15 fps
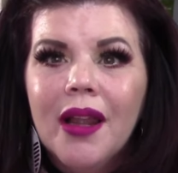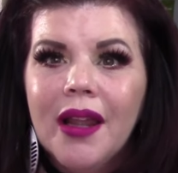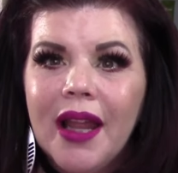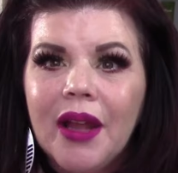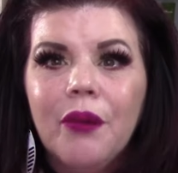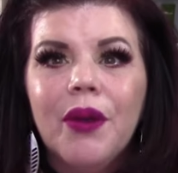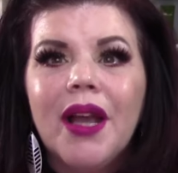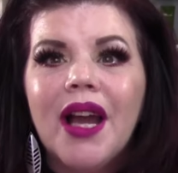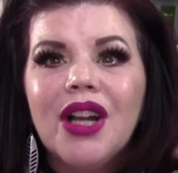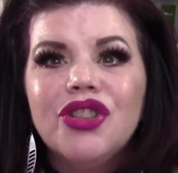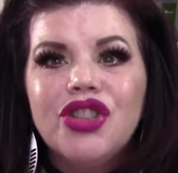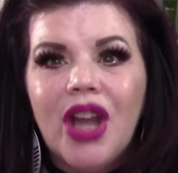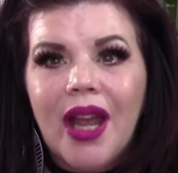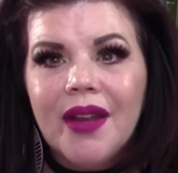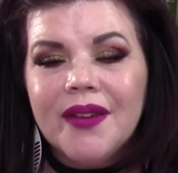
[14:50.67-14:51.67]
Like, we got a
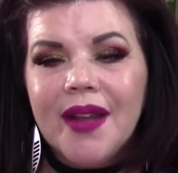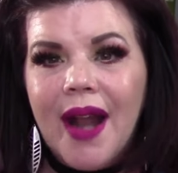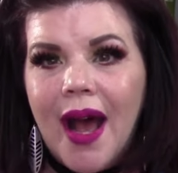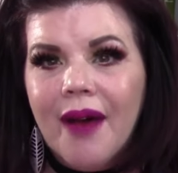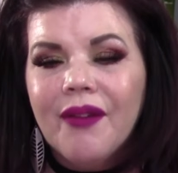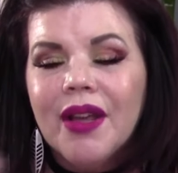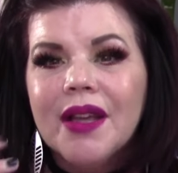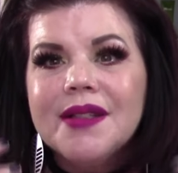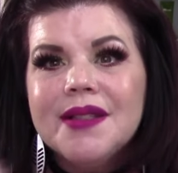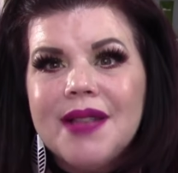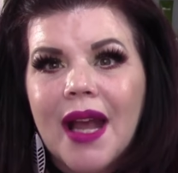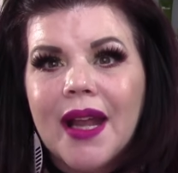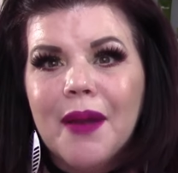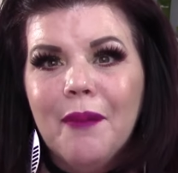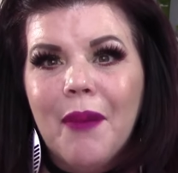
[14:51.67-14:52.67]
chance at having a
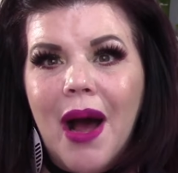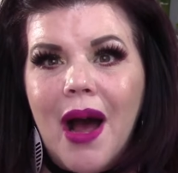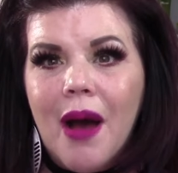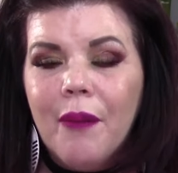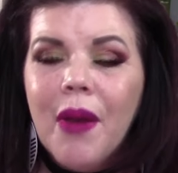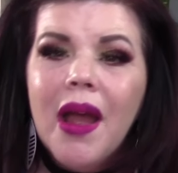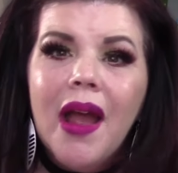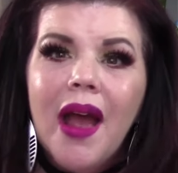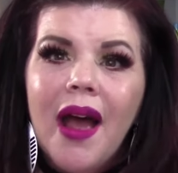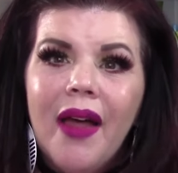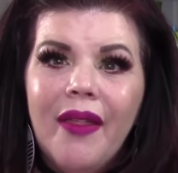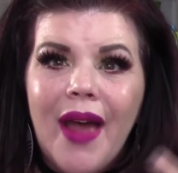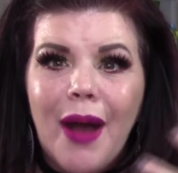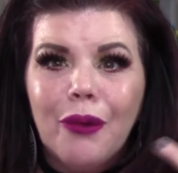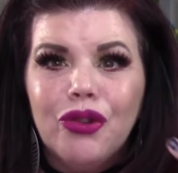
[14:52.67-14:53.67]
second mom.
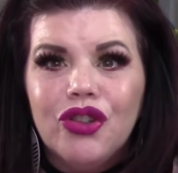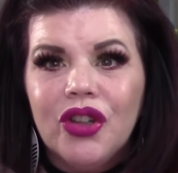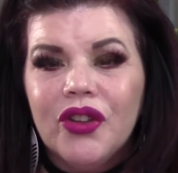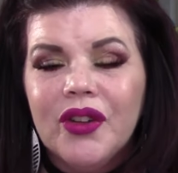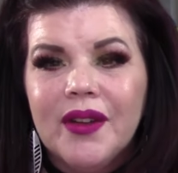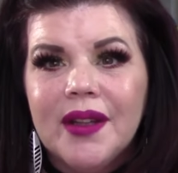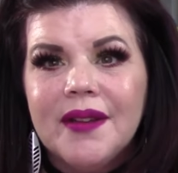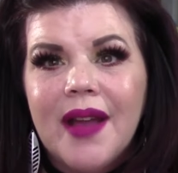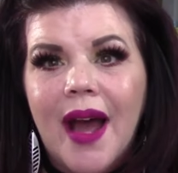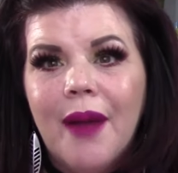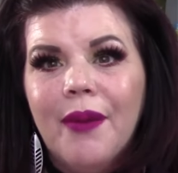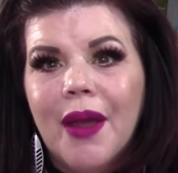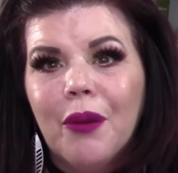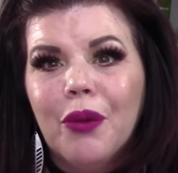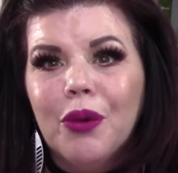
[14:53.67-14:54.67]
And that was just at the
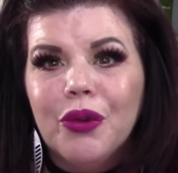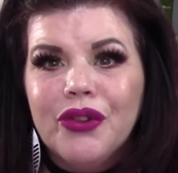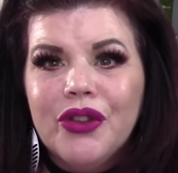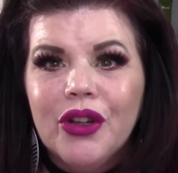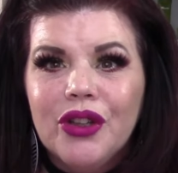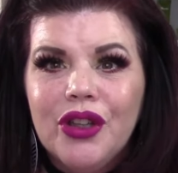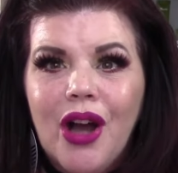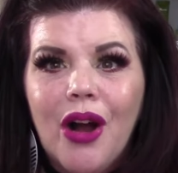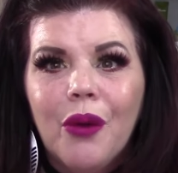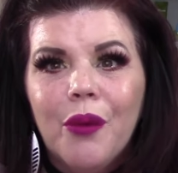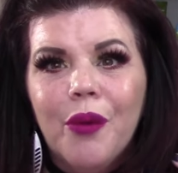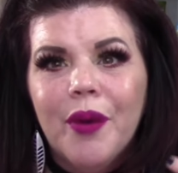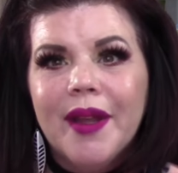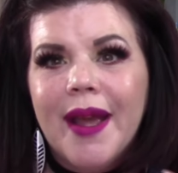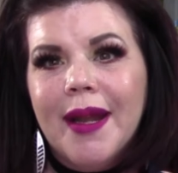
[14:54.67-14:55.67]
time that we were still young.
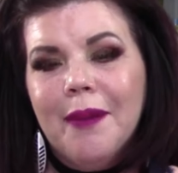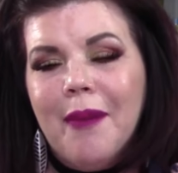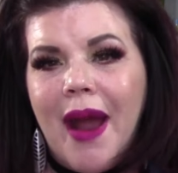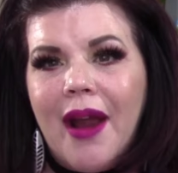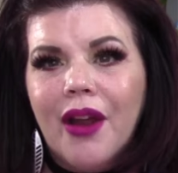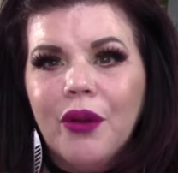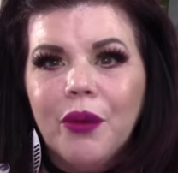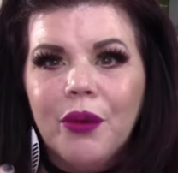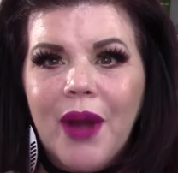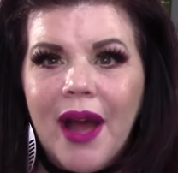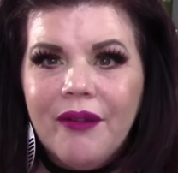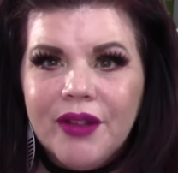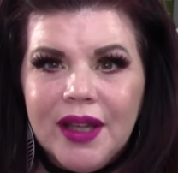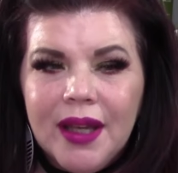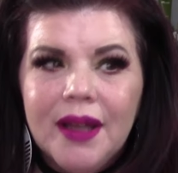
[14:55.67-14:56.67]
We were getting married. We were
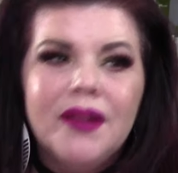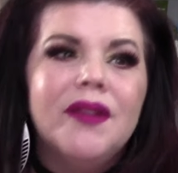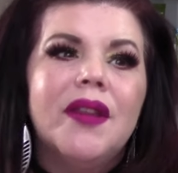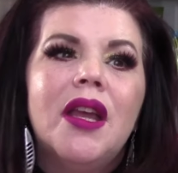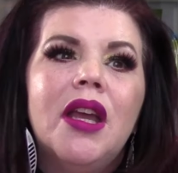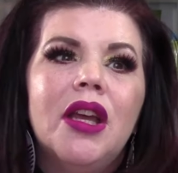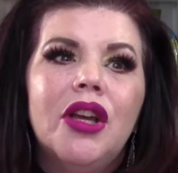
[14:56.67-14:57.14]
having kids.